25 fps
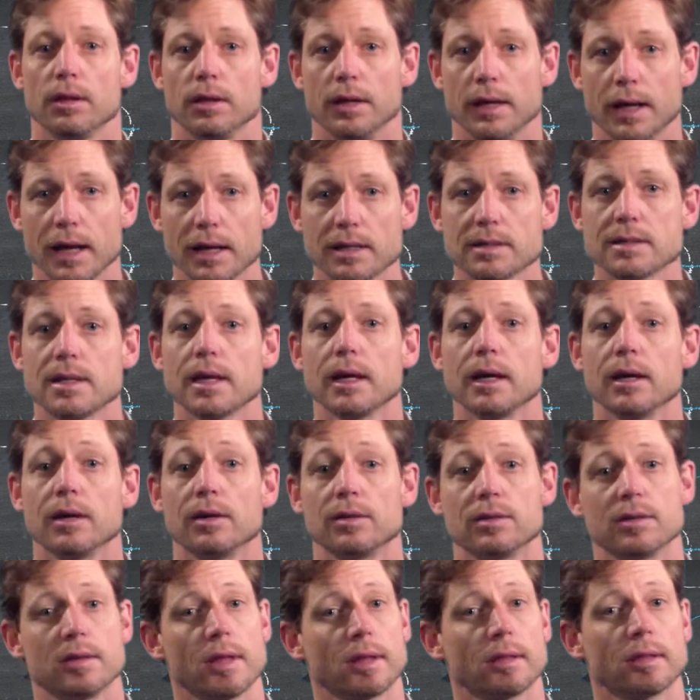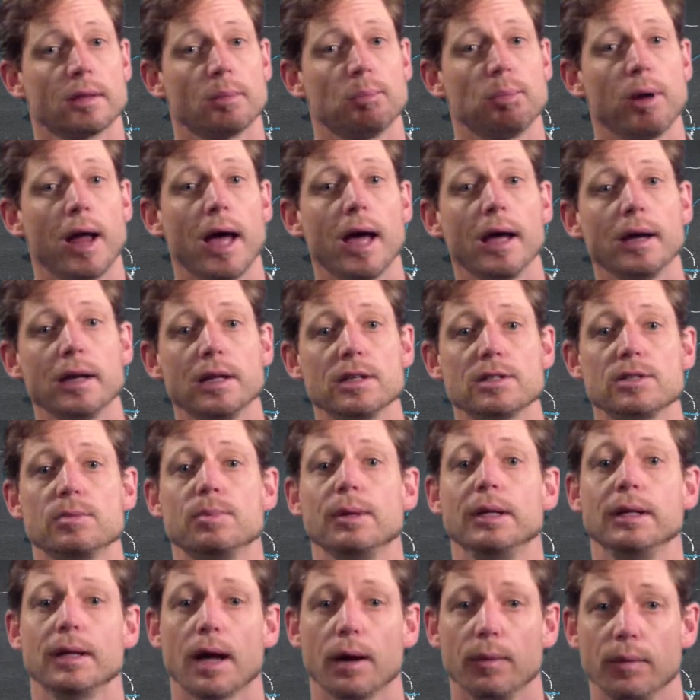The next thing is that the player needs to
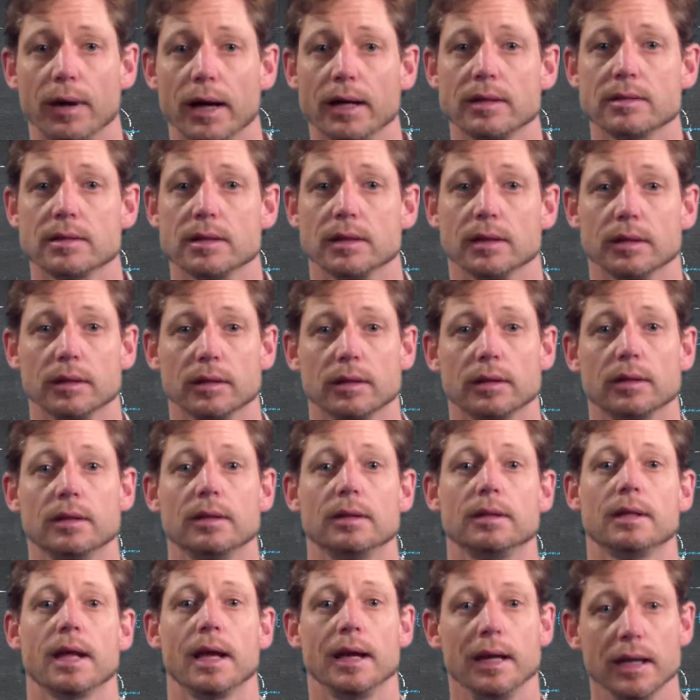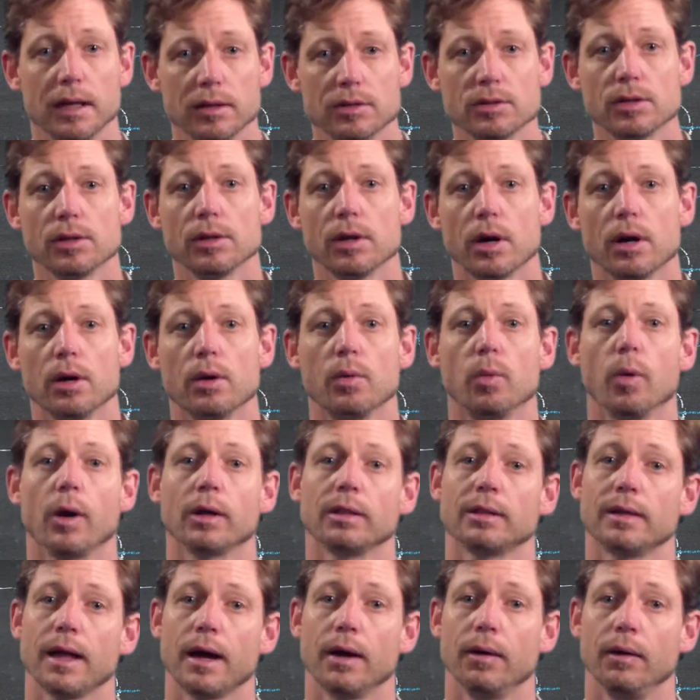be directed. They need to know
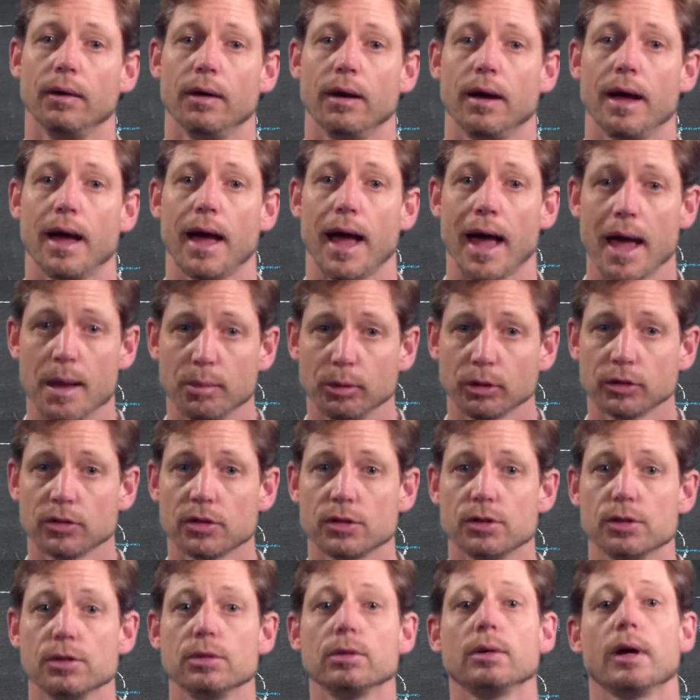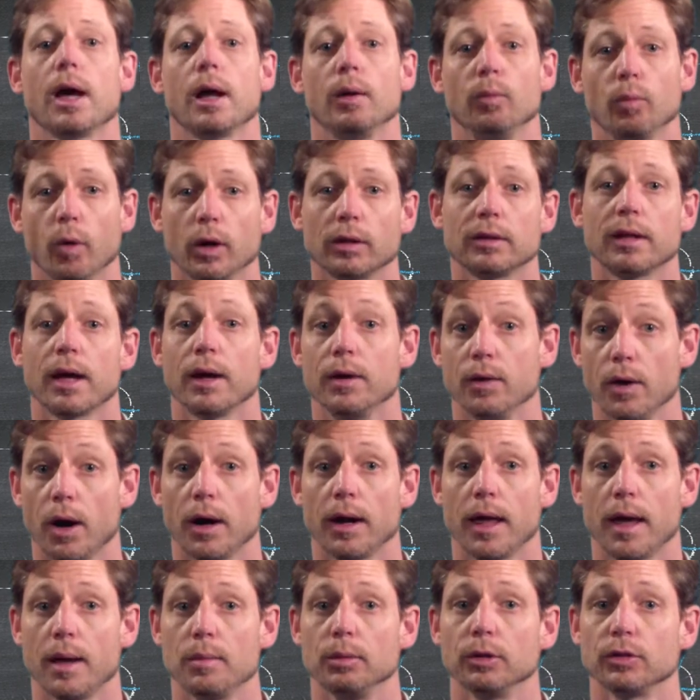what they're able to do and what they're
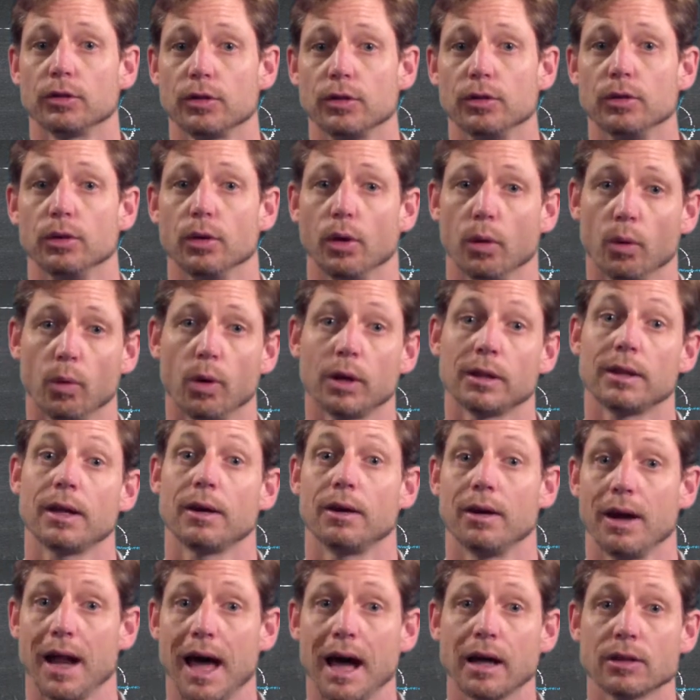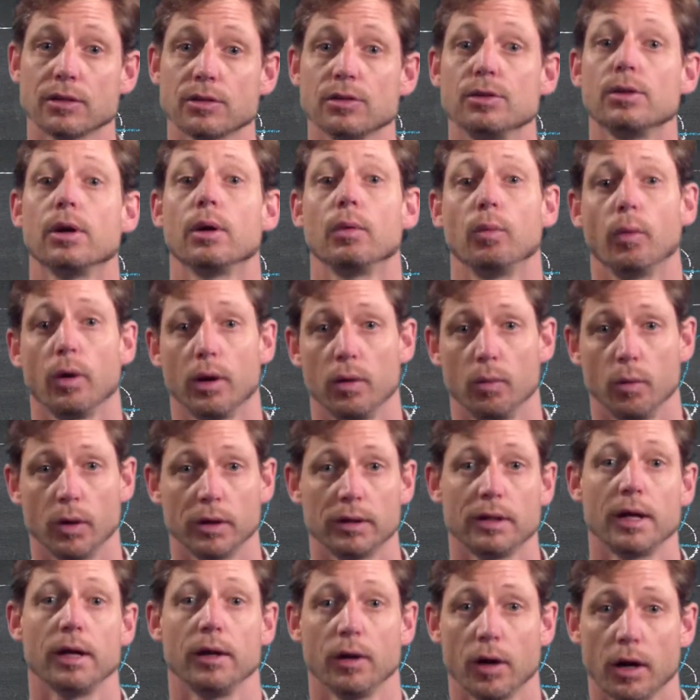not able to do, or what they're allowed to do and
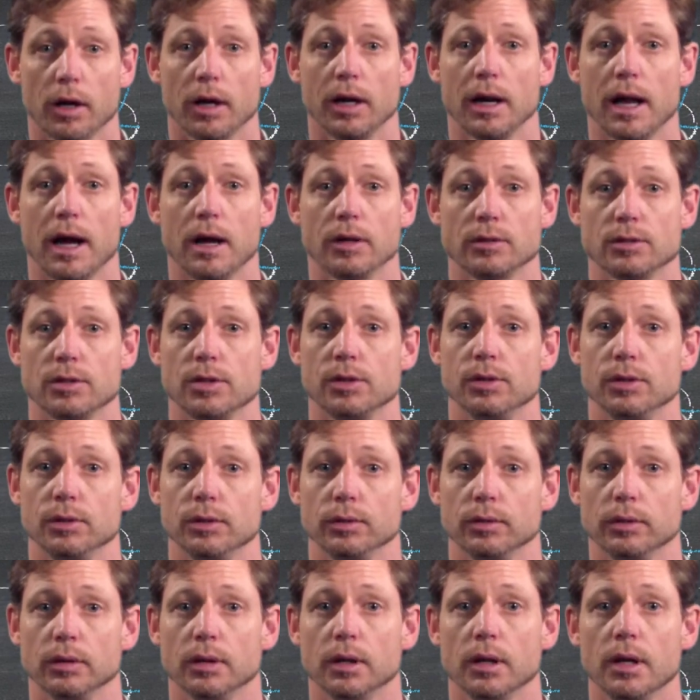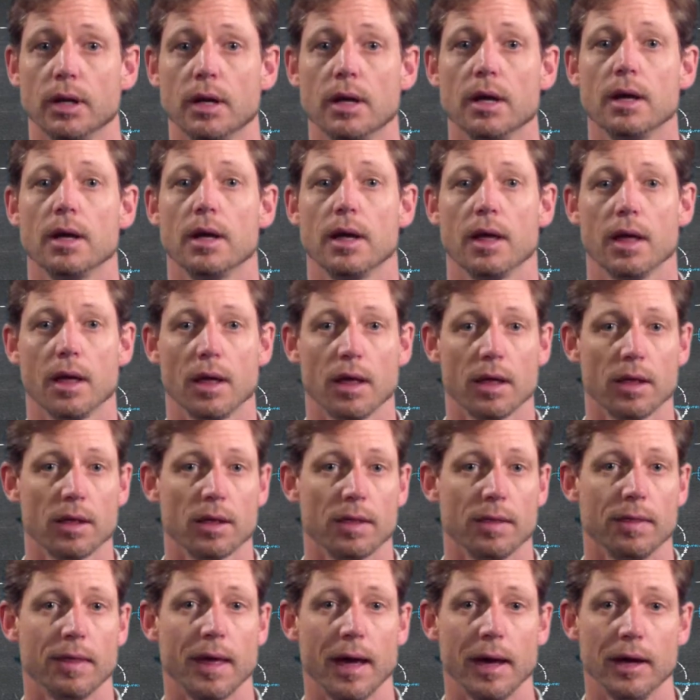what they're not allowed to do.
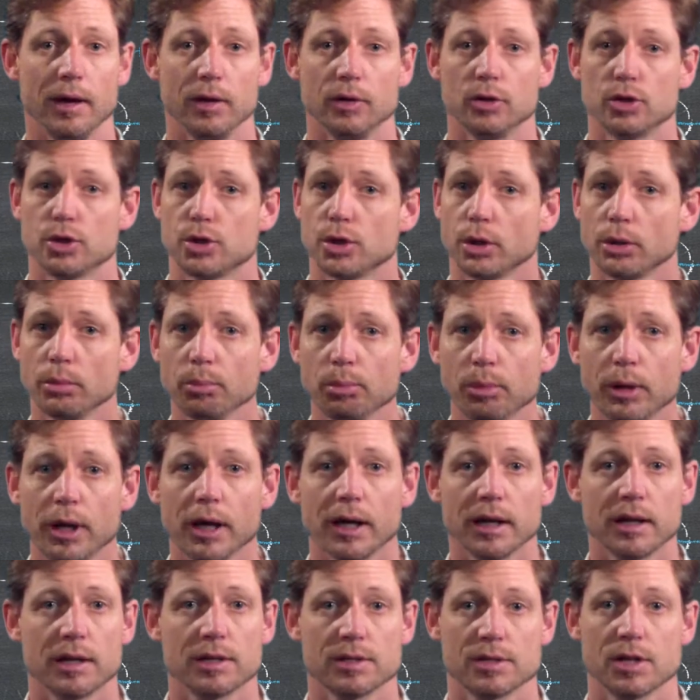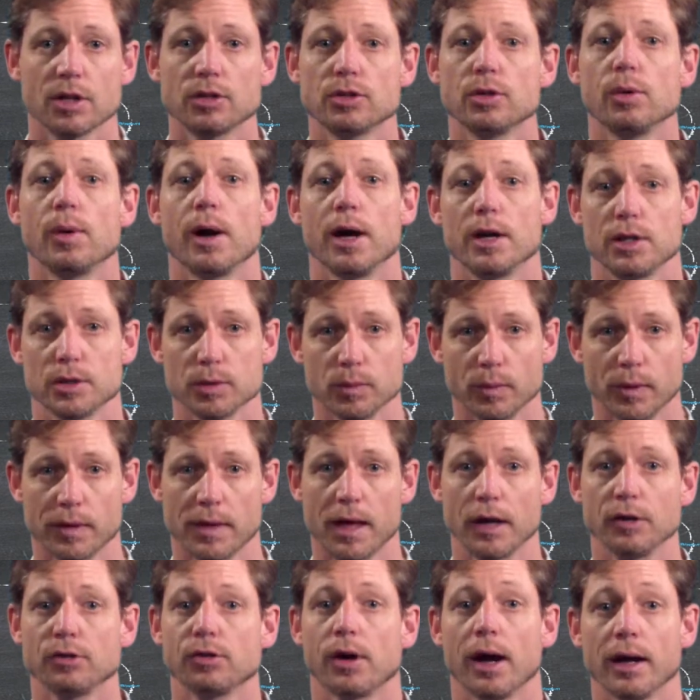They shouldn't be in a situation where
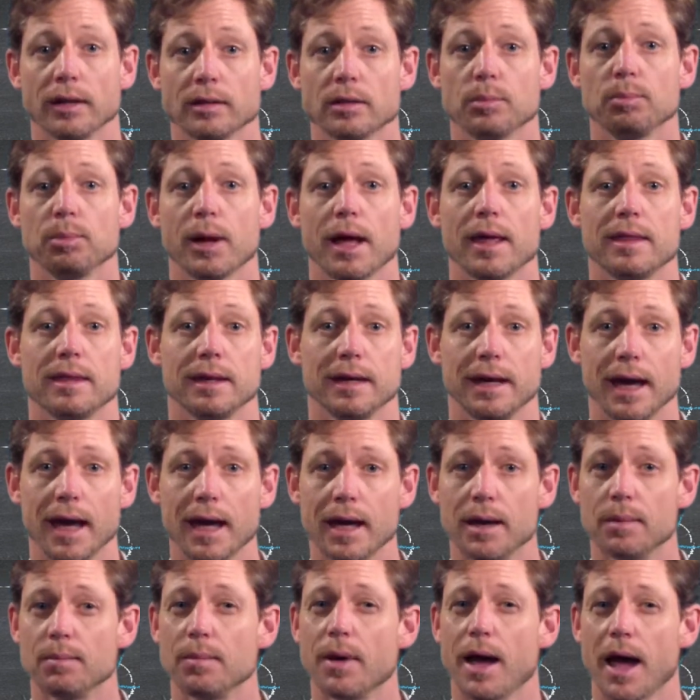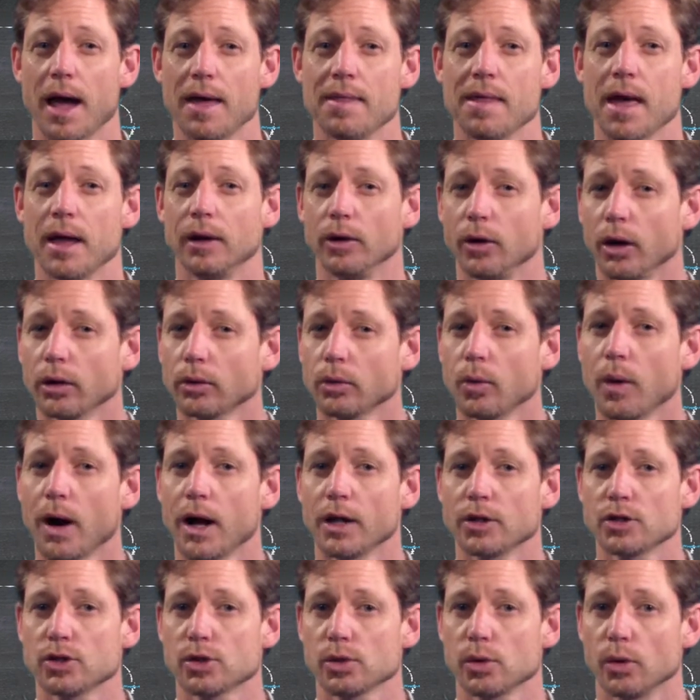they're trying to play the game and they're not
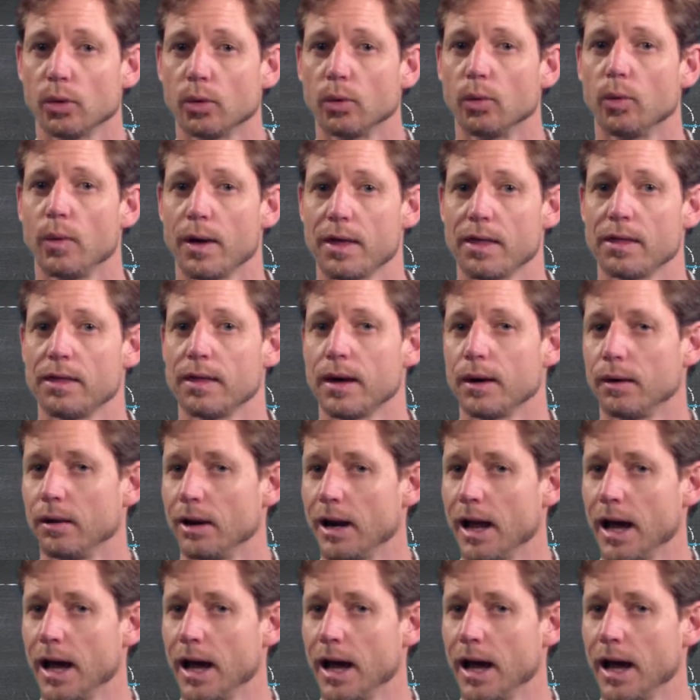quite sure whether they're